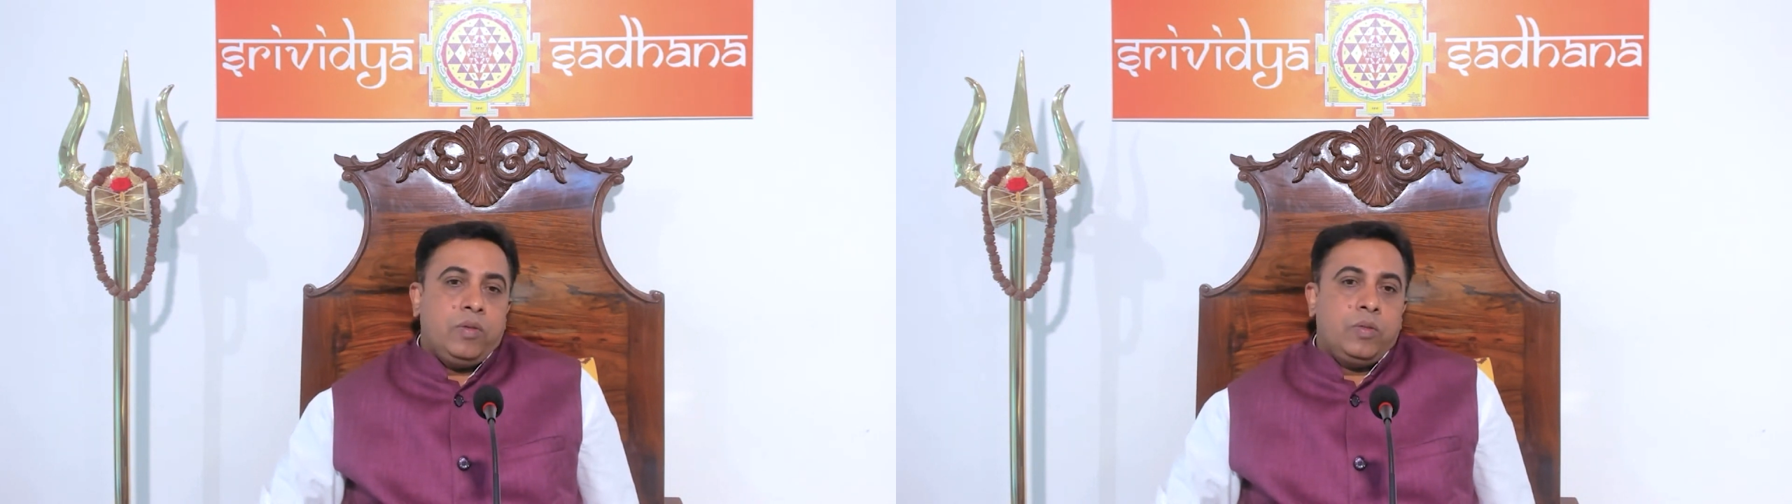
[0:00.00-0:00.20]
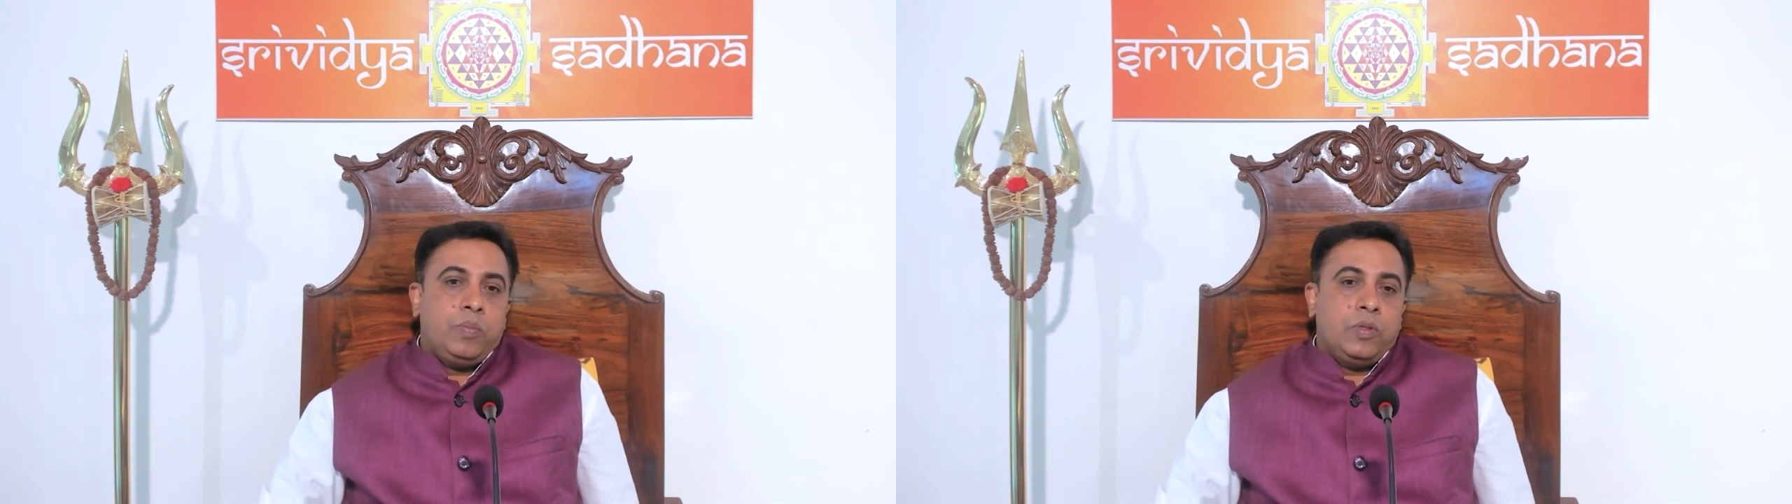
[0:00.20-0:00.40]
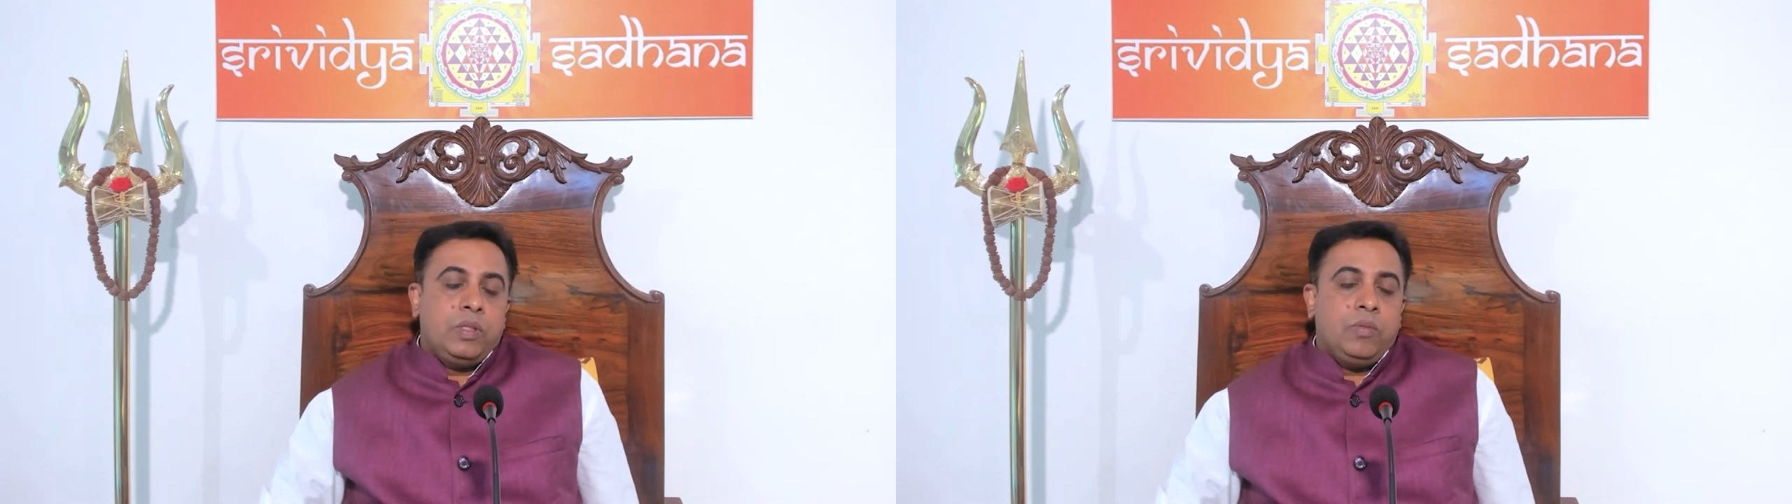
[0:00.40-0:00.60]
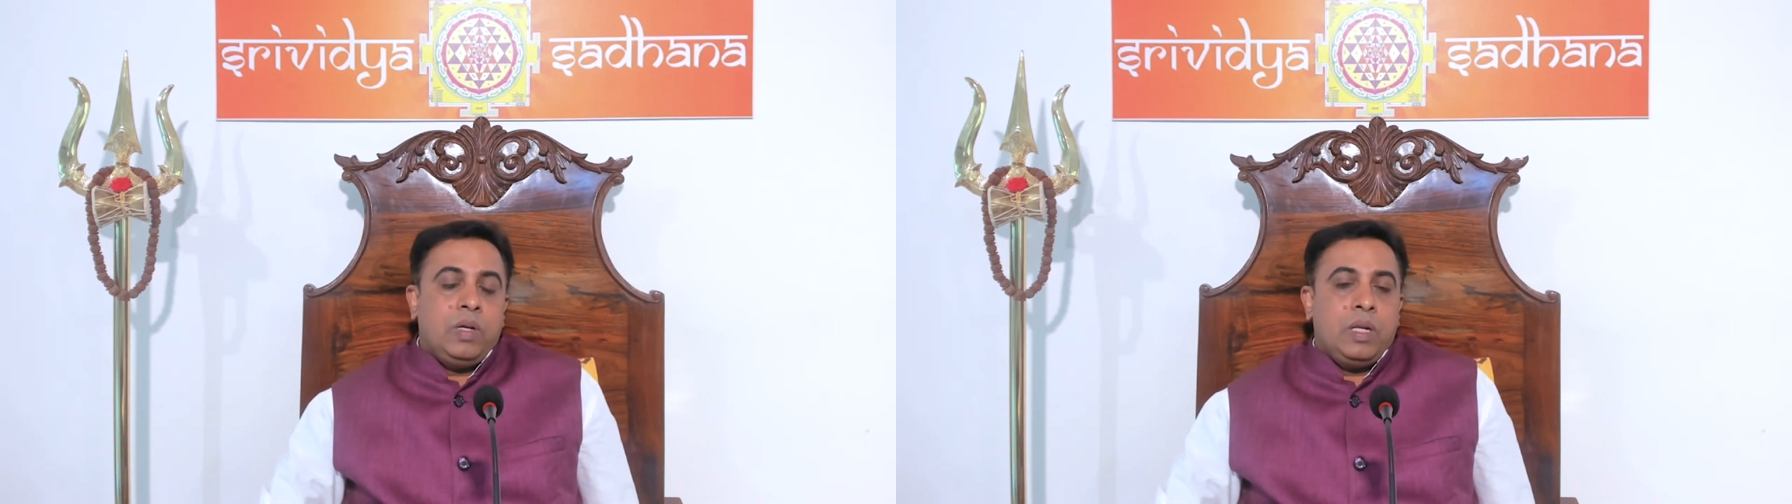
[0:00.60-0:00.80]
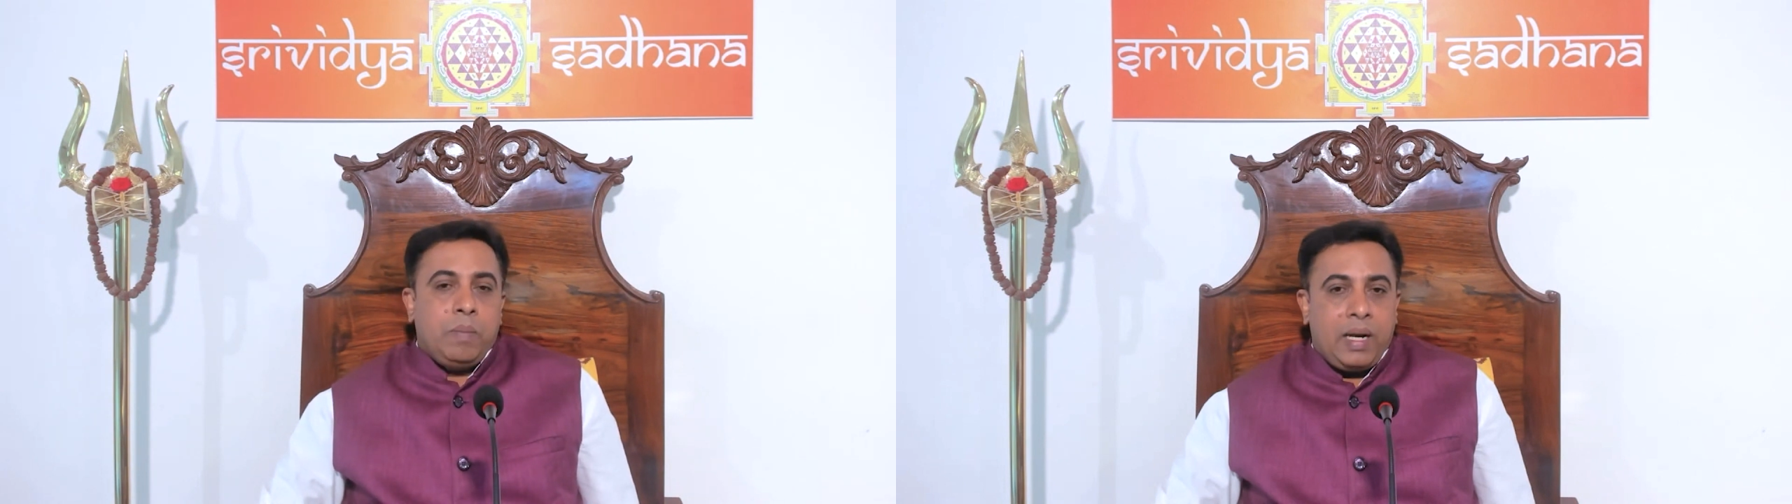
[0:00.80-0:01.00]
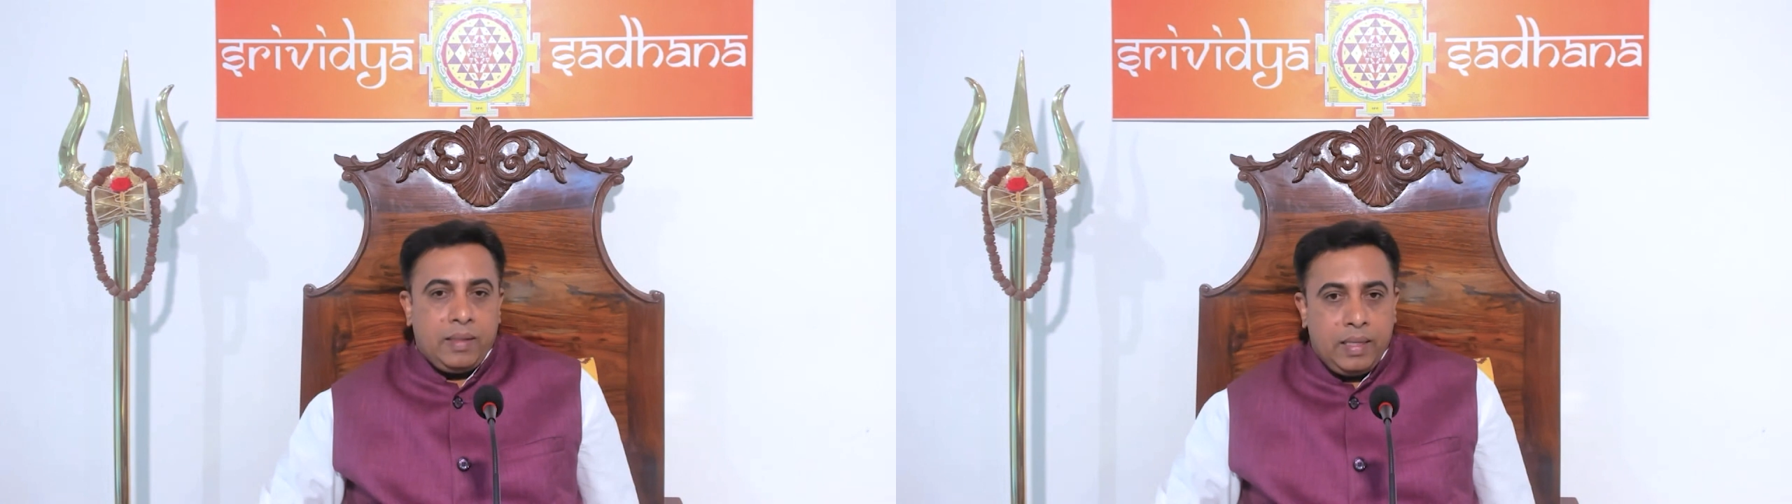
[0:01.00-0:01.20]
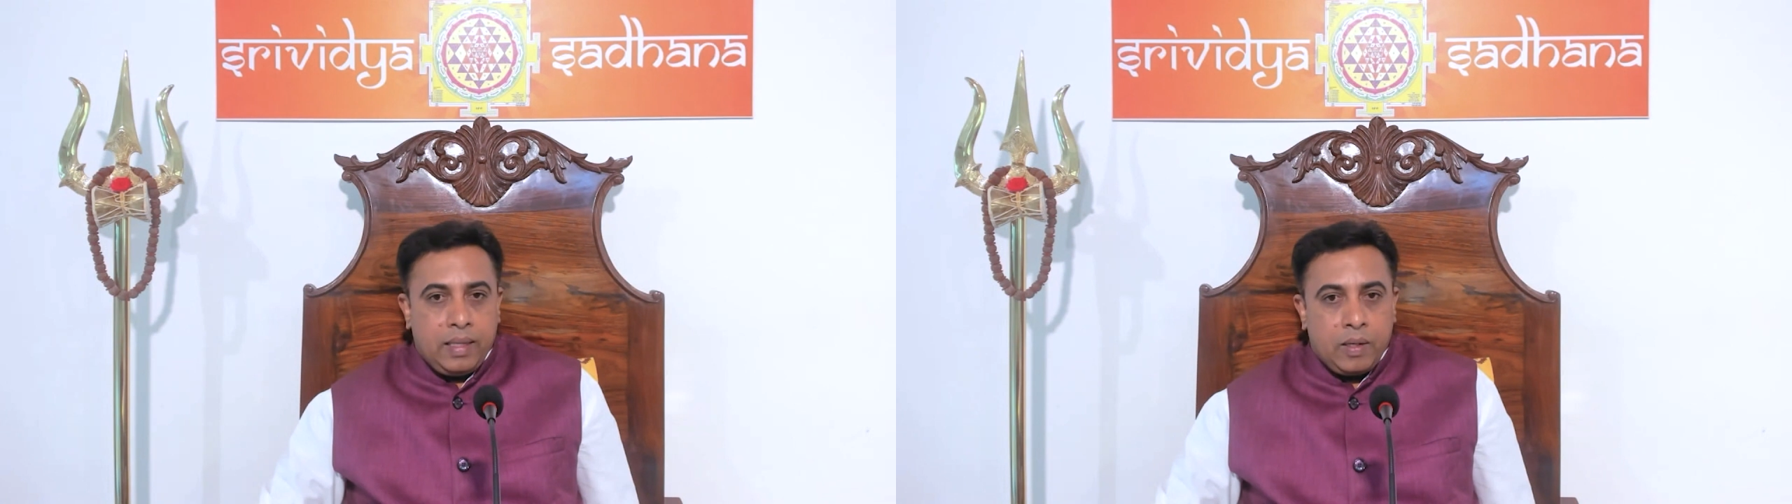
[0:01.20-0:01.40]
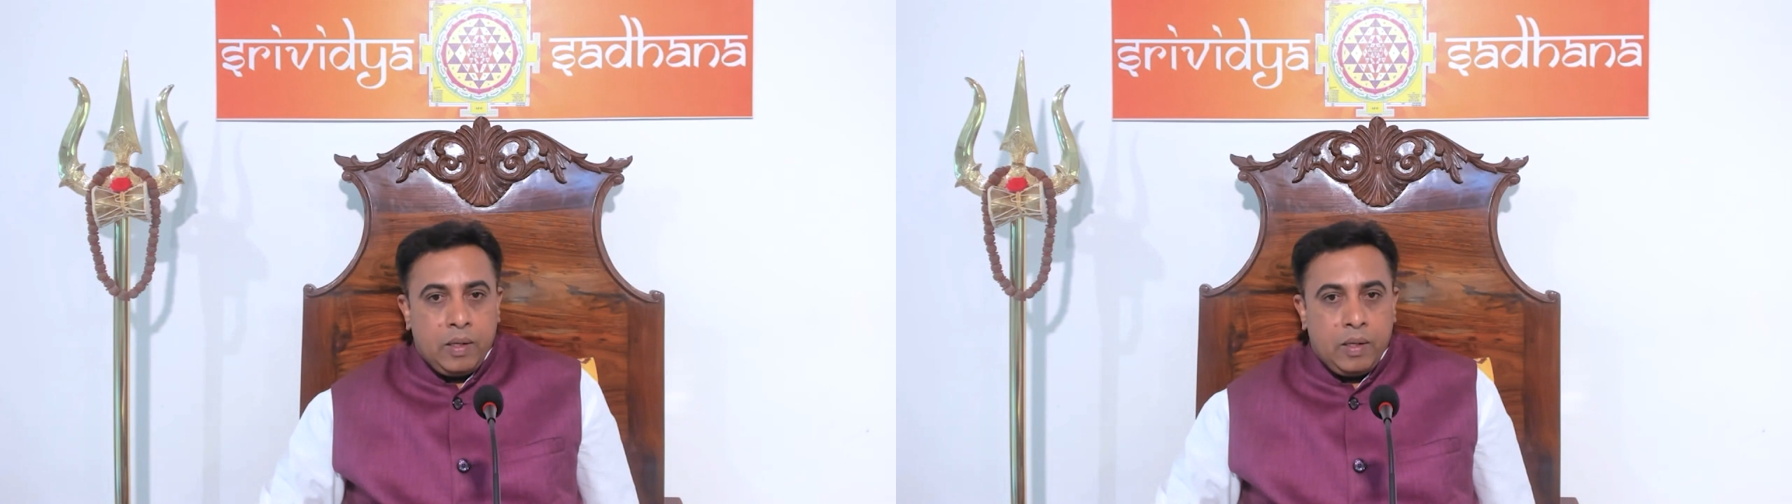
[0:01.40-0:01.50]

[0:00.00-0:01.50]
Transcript: to put the woolen mat there.